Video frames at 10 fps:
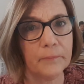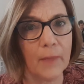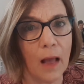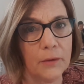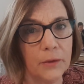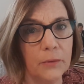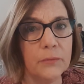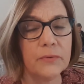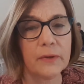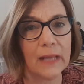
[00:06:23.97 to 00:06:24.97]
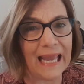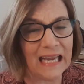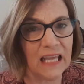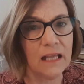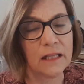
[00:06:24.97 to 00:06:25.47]
I'll use
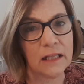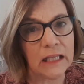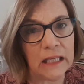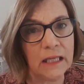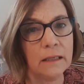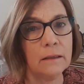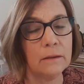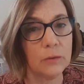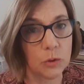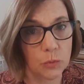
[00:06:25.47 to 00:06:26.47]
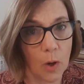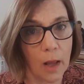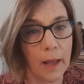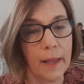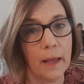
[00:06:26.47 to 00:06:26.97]
any clean,
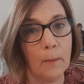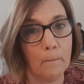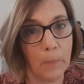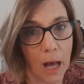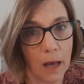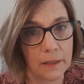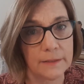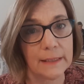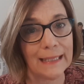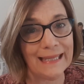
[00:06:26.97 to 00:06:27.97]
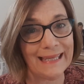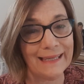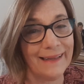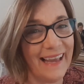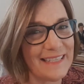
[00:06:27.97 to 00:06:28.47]
dry box.
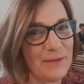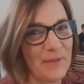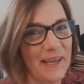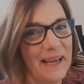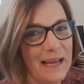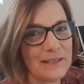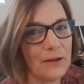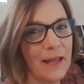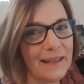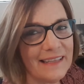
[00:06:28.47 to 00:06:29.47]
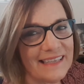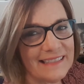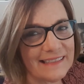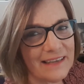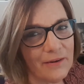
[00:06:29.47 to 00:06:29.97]
Clean has to be. So like
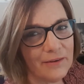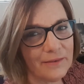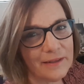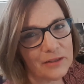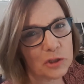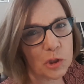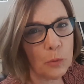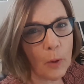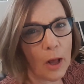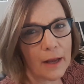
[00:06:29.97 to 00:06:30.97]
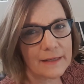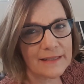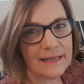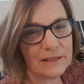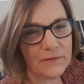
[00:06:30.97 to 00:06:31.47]
this, you know, it's a shoe box.
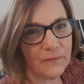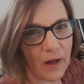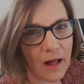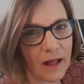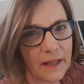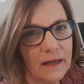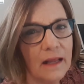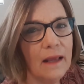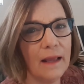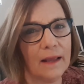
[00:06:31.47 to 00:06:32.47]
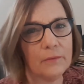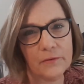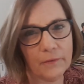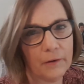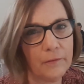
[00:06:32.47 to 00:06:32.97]
It's fine. It
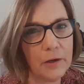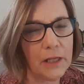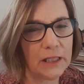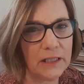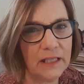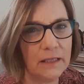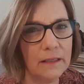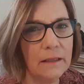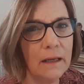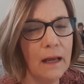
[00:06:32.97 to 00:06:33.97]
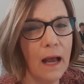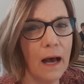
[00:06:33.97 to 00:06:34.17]
was very, very clean.